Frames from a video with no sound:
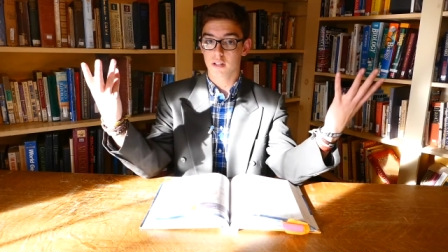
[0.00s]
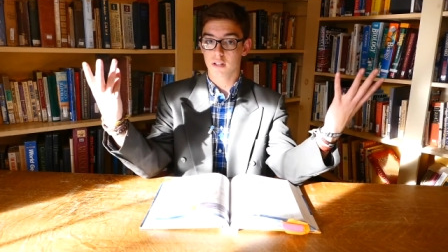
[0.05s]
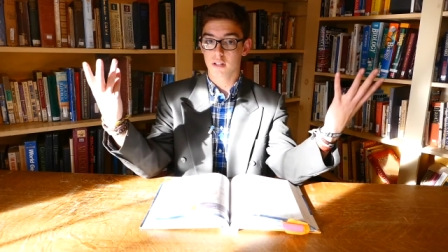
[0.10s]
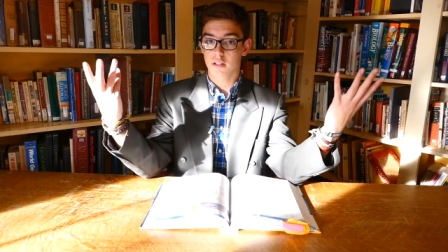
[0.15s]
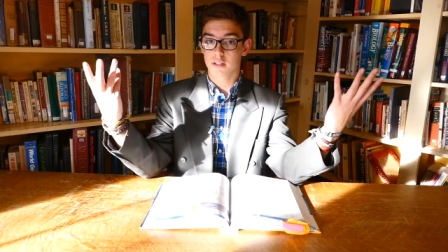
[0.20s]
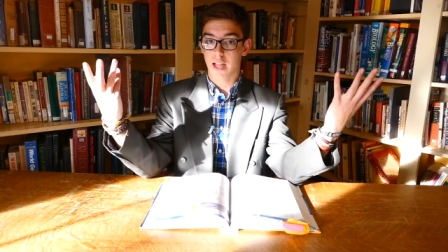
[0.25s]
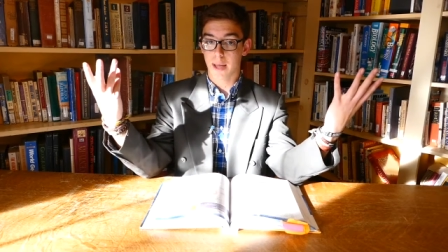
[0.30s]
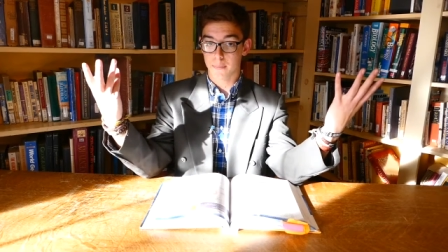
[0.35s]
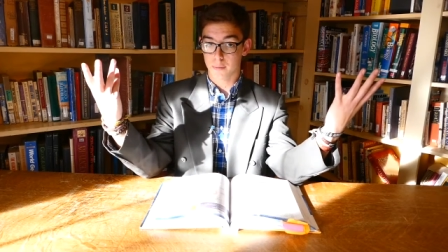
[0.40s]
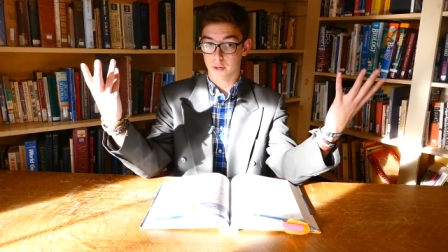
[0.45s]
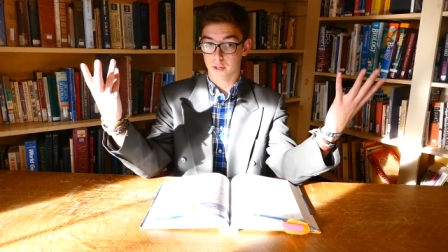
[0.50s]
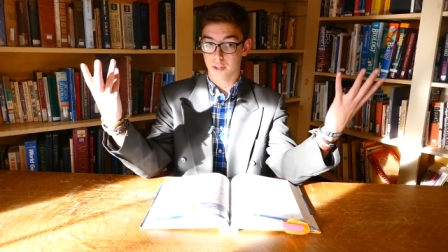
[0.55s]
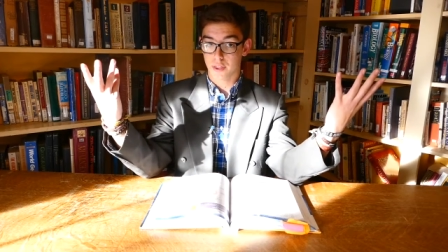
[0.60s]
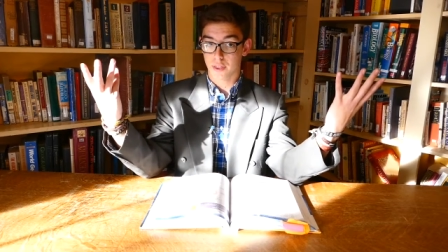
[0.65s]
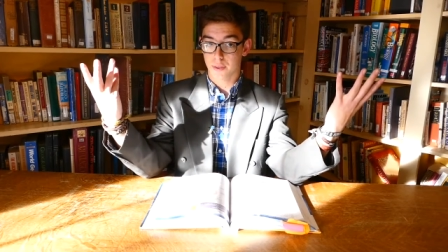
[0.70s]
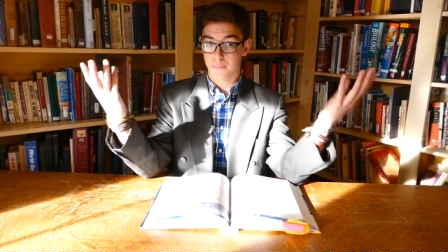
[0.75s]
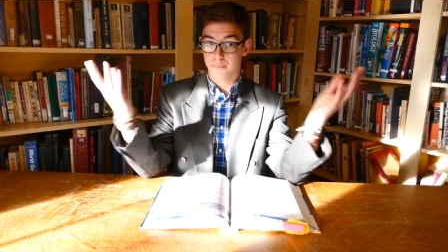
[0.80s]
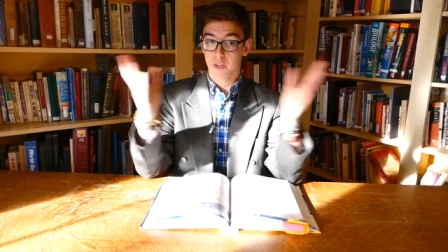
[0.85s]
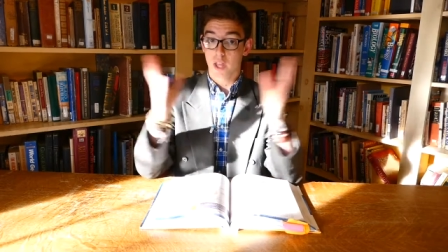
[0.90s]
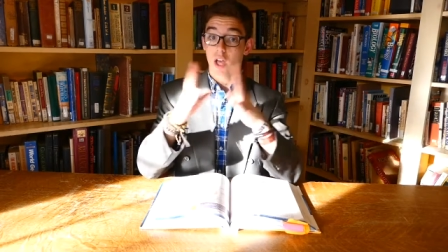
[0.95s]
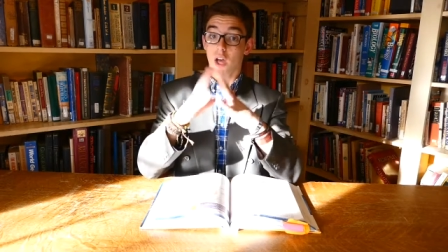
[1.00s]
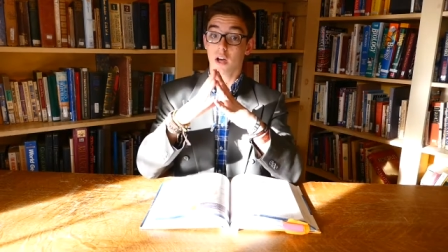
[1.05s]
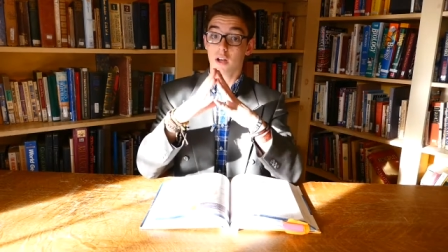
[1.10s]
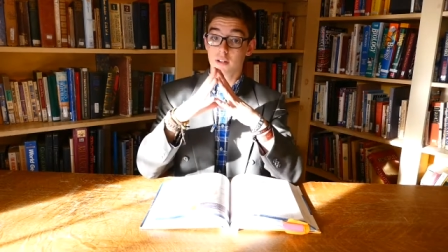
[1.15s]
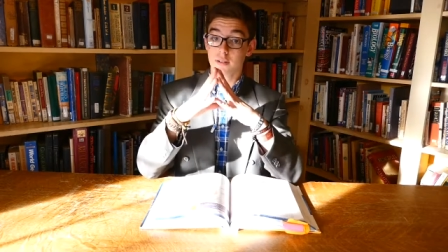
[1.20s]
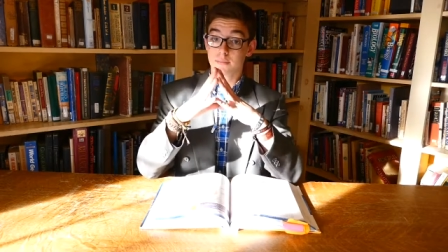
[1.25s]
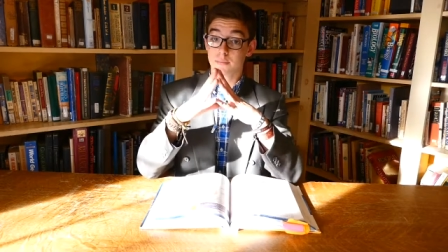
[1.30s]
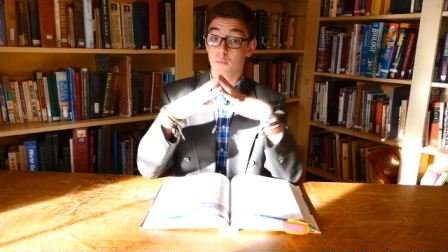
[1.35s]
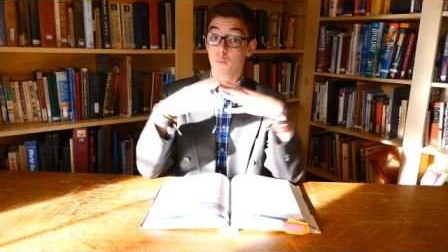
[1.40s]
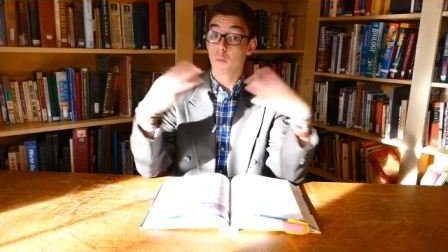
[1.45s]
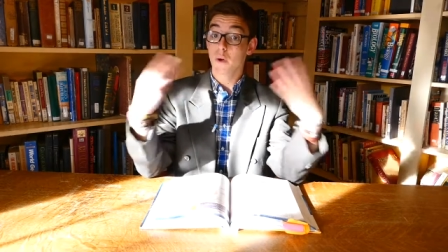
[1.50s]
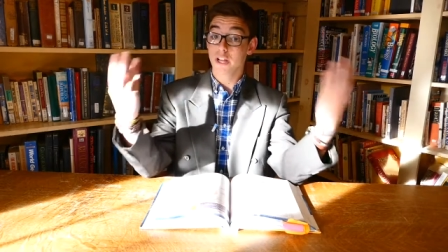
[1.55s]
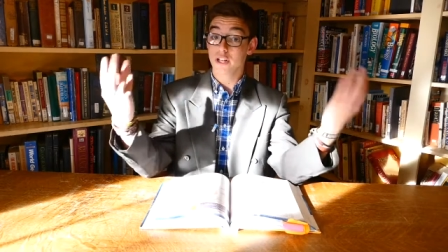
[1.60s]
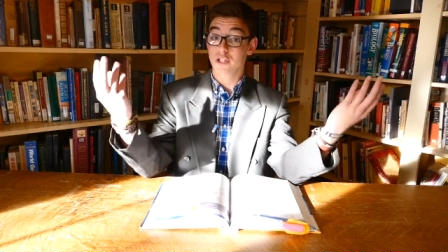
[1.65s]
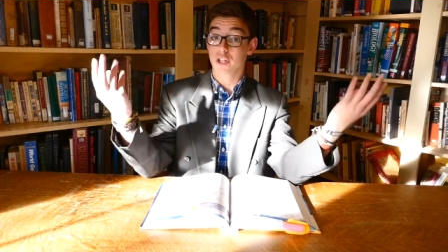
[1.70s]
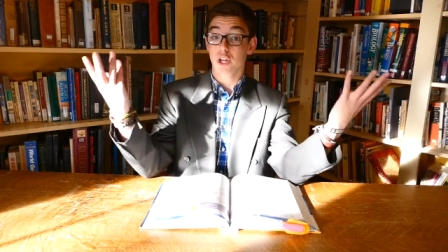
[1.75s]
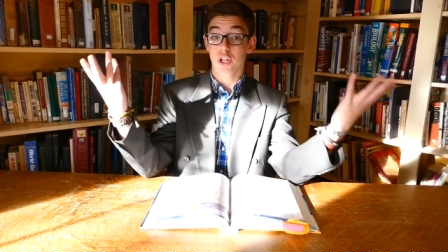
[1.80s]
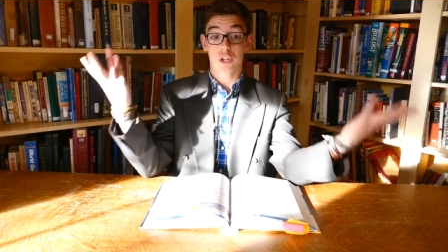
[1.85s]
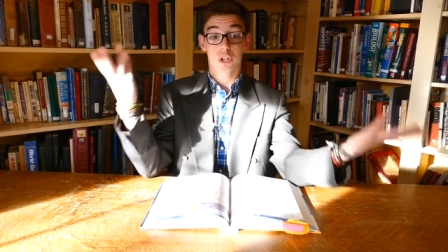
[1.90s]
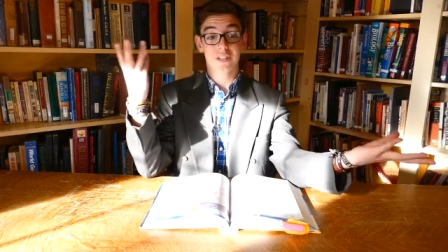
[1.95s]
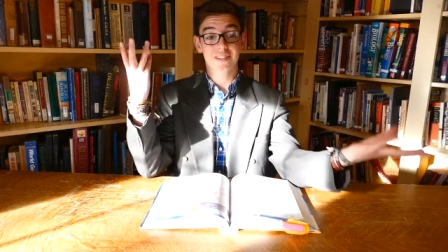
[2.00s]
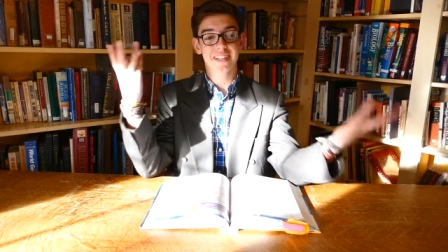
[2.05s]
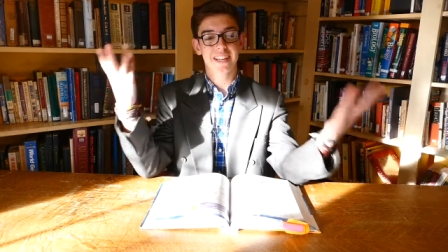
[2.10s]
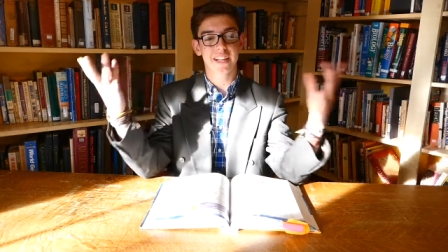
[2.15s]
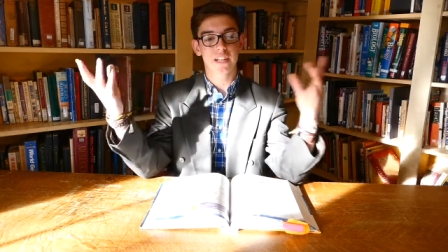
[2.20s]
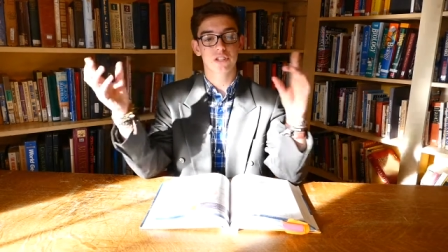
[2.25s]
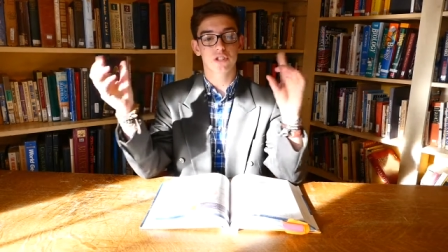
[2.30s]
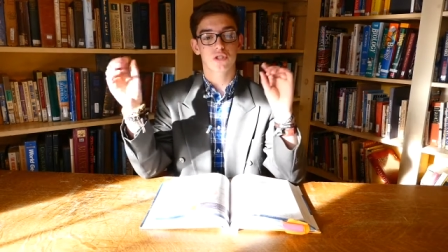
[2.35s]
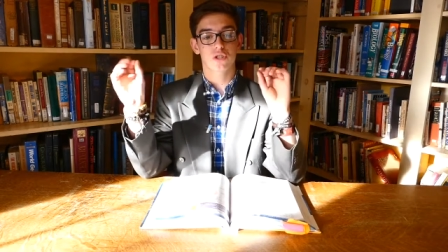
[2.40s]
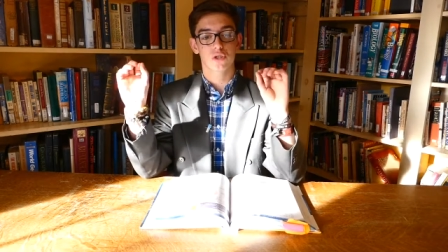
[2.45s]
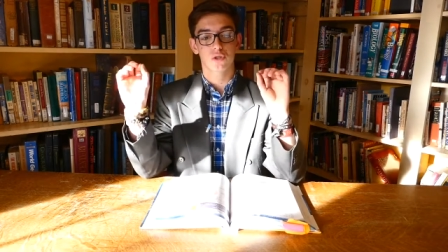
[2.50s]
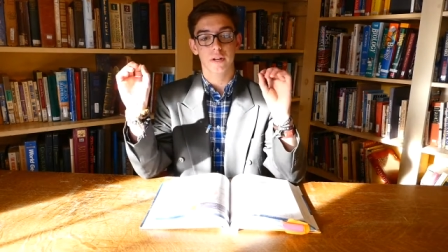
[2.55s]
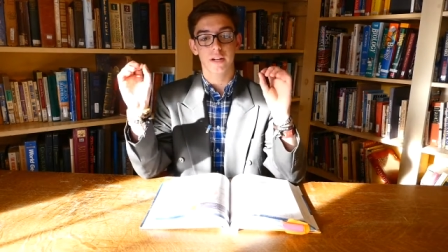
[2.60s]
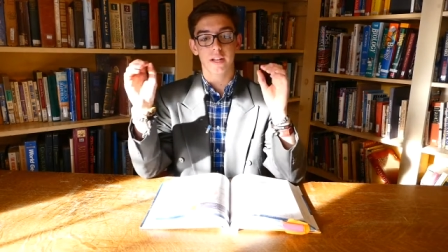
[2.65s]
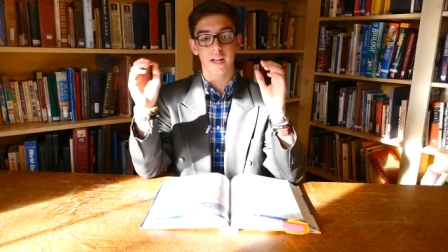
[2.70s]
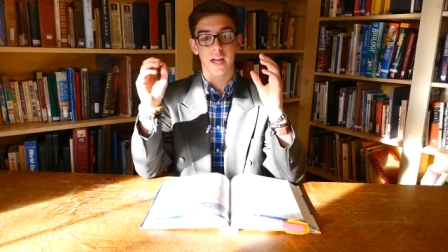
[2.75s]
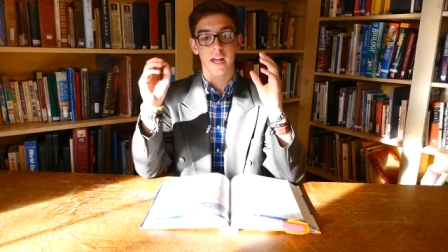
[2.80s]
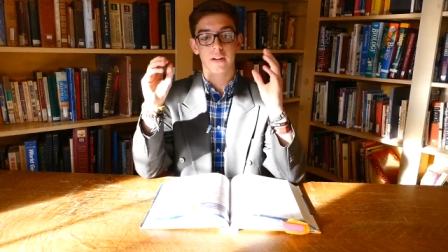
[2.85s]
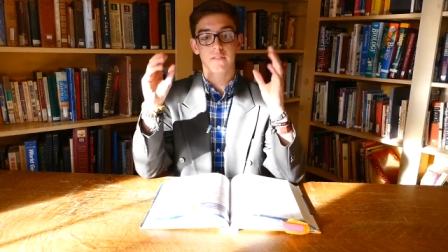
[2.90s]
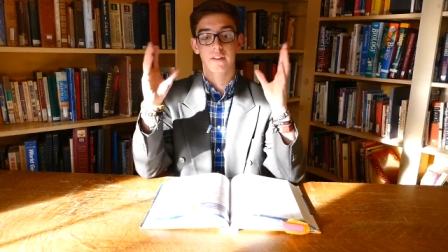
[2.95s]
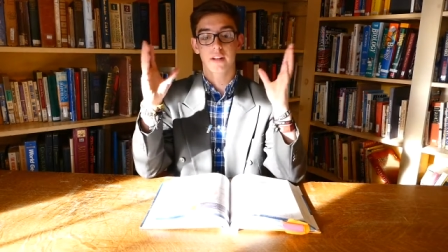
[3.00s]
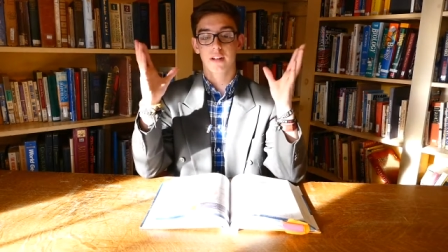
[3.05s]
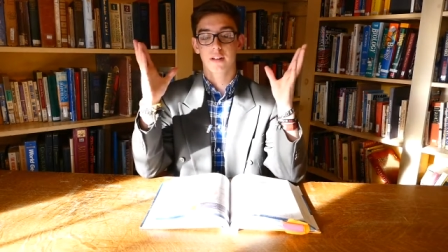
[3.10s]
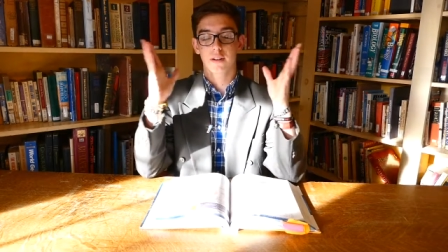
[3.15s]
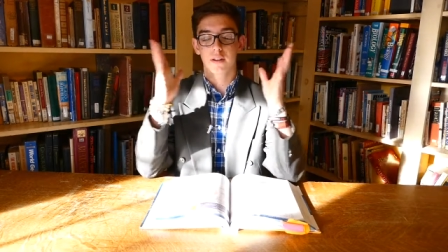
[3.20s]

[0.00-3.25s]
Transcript: labyrinth, which looks like it's a straight out of an...